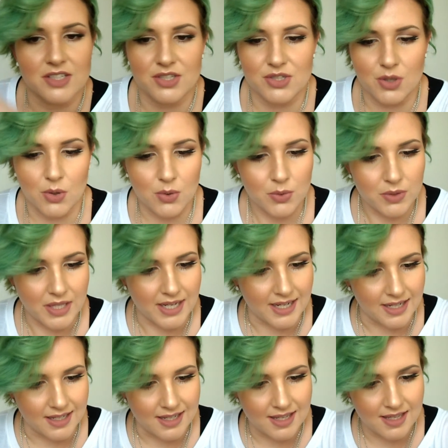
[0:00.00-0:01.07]
because it's so
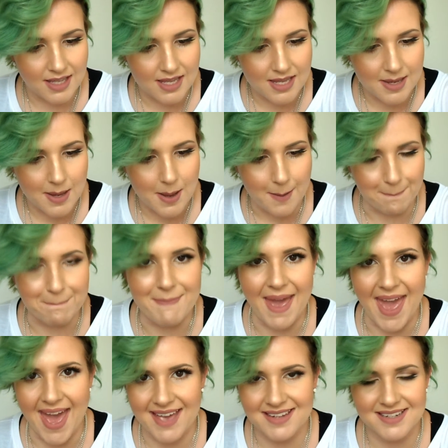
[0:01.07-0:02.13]
like
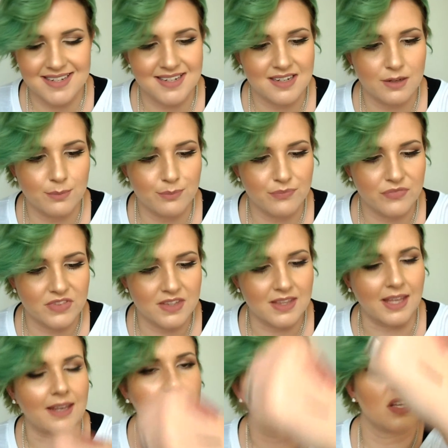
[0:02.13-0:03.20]
matte,
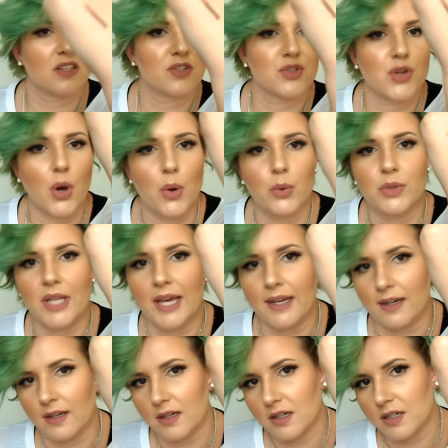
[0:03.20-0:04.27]
like there's no
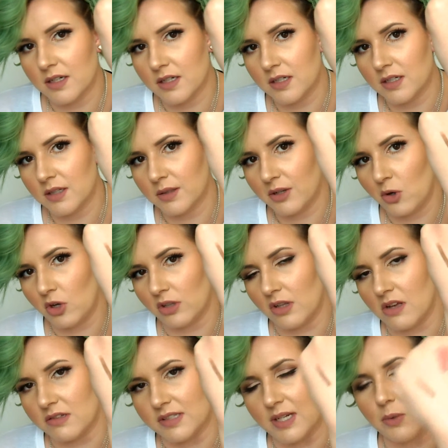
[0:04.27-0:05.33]
like
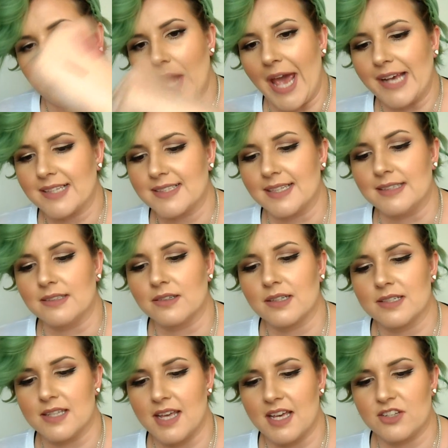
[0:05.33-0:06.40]
glossy waxy
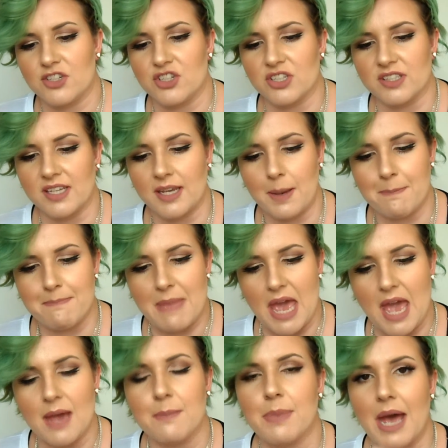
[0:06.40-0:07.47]
look to that. It's just like a
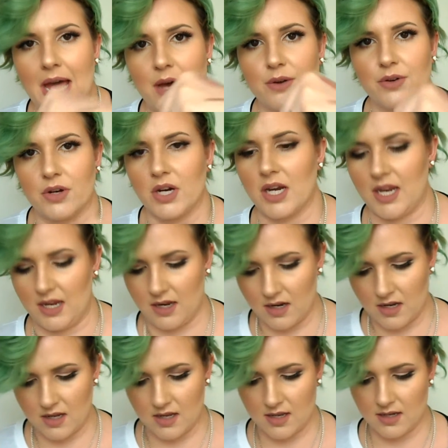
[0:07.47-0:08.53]
matte
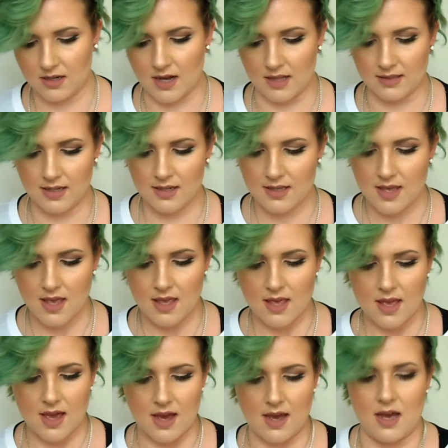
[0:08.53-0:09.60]
powdery colour.
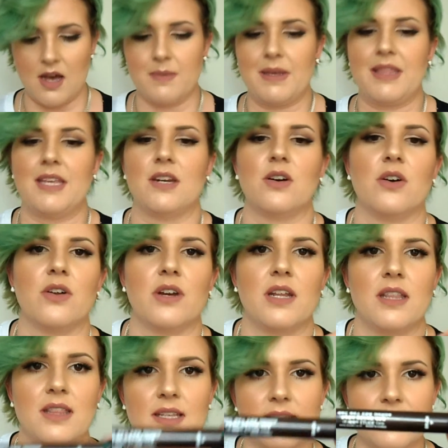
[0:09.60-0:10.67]
And then
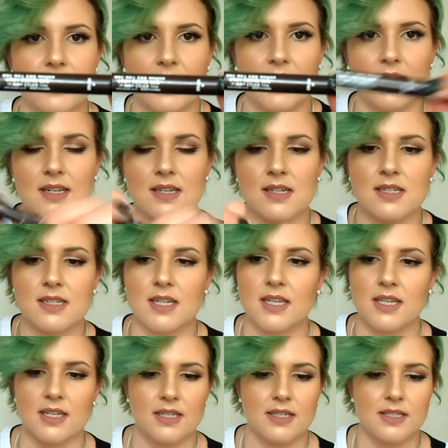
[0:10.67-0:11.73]
on this end
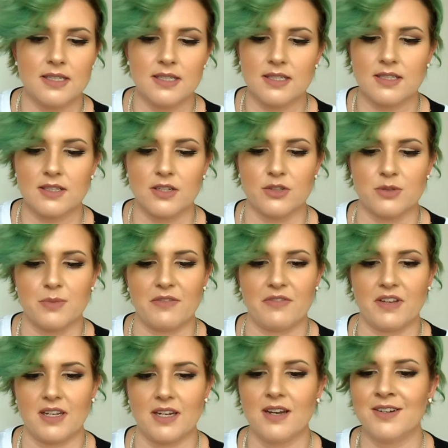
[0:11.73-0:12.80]
is, here's
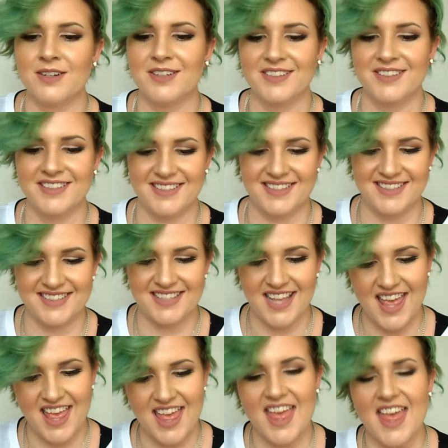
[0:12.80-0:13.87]
my fingernails,
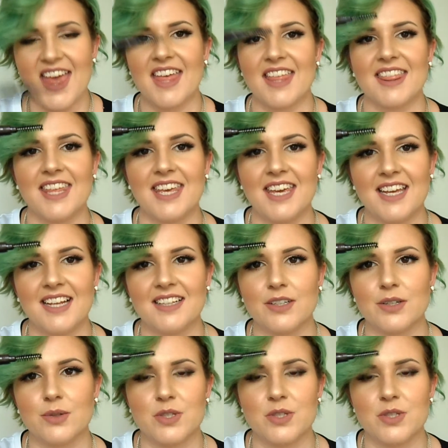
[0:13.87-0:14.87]
the